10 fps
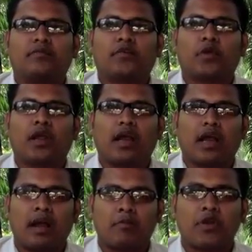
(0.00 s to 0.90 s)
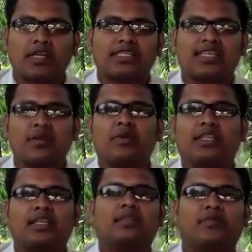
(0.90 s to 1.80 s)
for Ambergris Caye, we
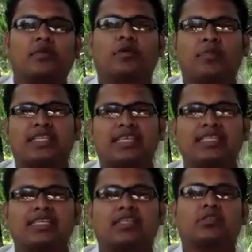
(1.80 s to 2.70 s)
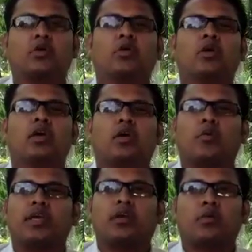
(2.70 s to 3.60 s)
did for Placencia. So
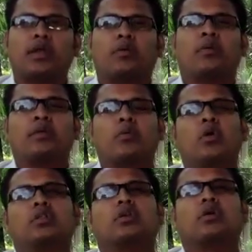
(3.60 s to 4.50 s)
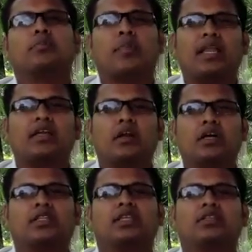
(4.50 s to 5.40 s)
we wrote compelling
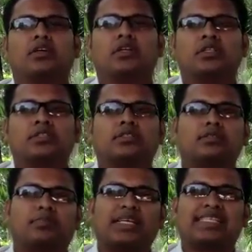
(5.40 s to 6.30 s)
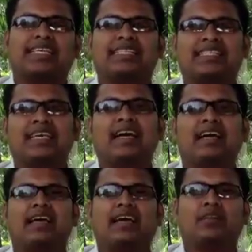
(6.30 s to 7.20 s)
content on Placencia,
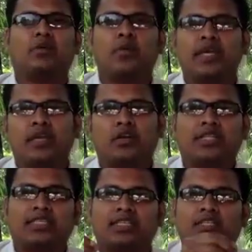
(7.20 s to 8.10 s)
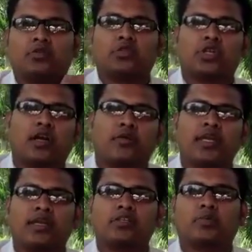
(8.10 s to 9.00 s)
and we connected it to Chaa
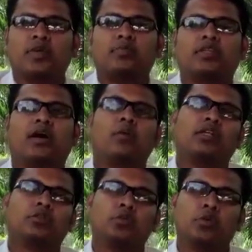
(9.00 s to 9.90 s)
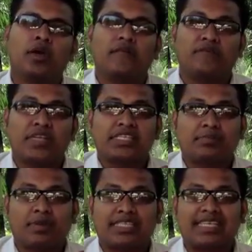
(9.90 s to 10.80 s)
Creek. So people that want to
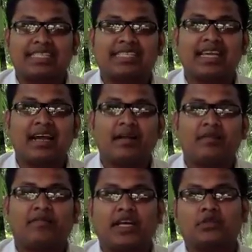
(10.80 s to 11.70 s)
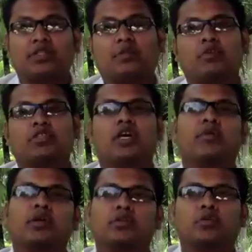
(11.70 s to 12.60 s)
visit Placencia find out about Chaa
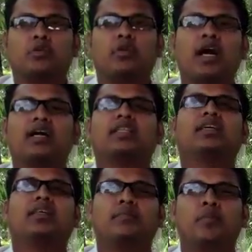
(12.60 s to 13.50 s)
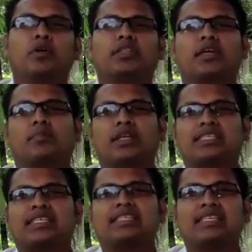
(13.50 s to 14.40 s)
Creek on our blog, and then they book their
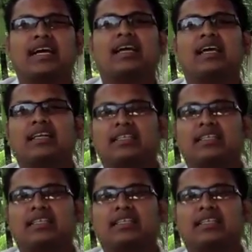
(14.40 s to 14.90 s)
Placencia